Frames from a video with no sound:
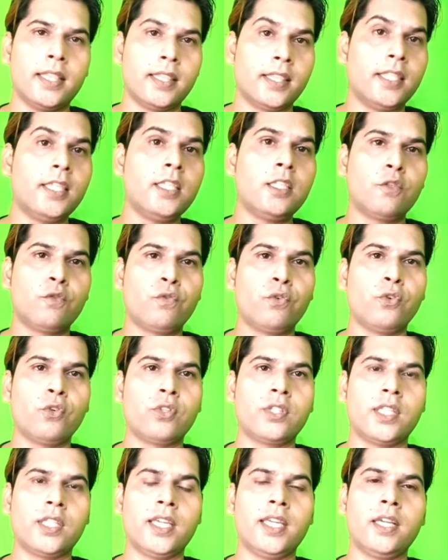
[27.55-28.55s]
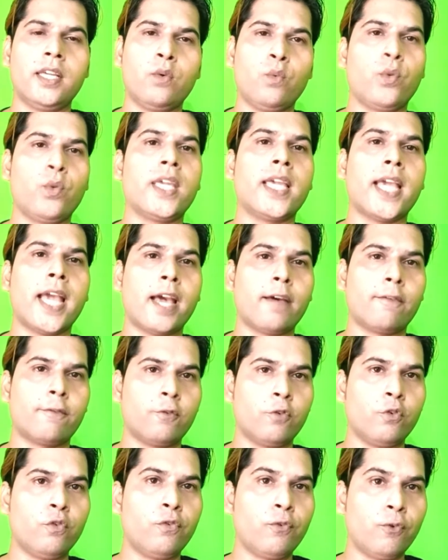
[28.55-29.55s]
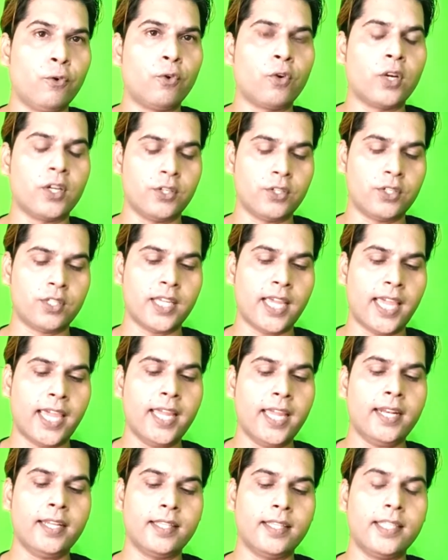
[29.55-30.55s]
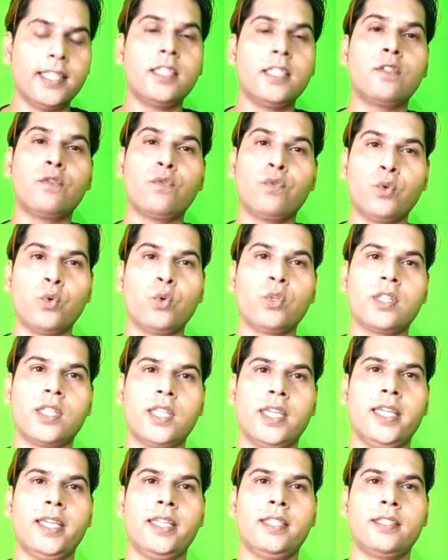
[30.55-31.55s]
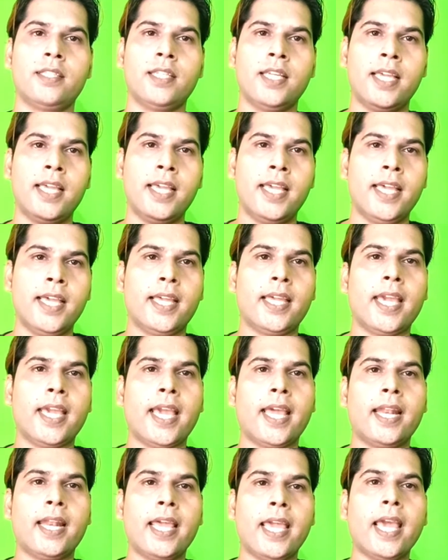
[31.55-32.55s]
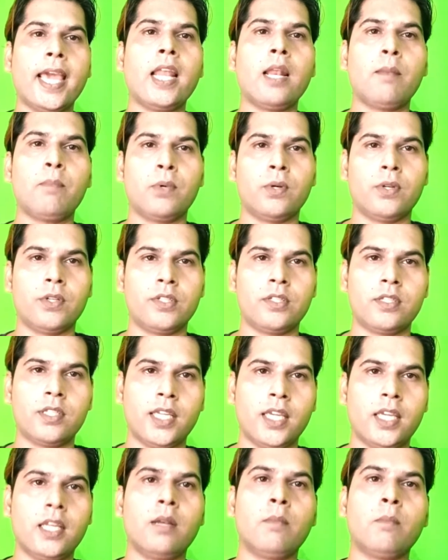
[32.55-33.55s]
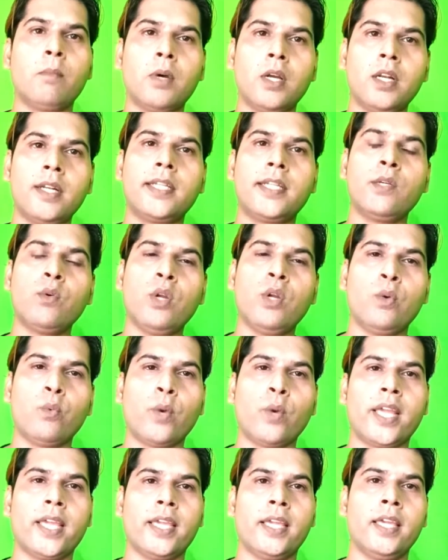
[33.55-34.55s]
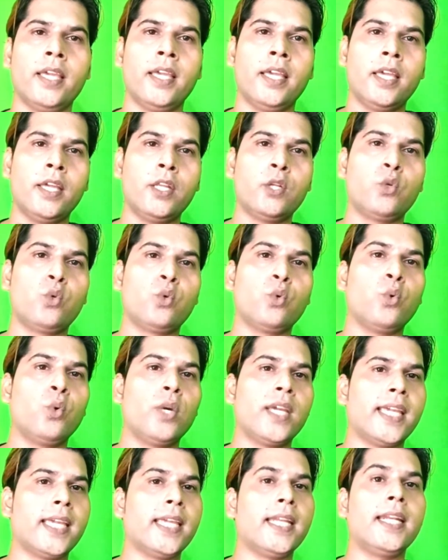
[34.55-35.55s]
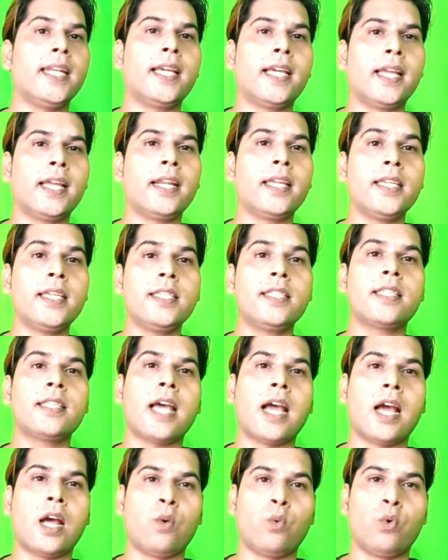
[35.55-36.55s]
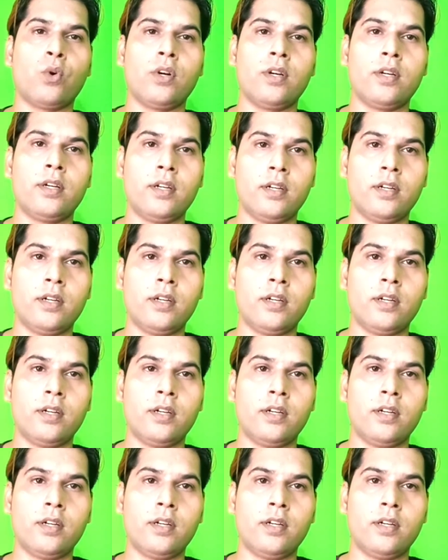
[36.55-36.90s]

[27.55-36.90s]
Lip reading: These four things we have to focus, and these four things can help us in multiple way to increase our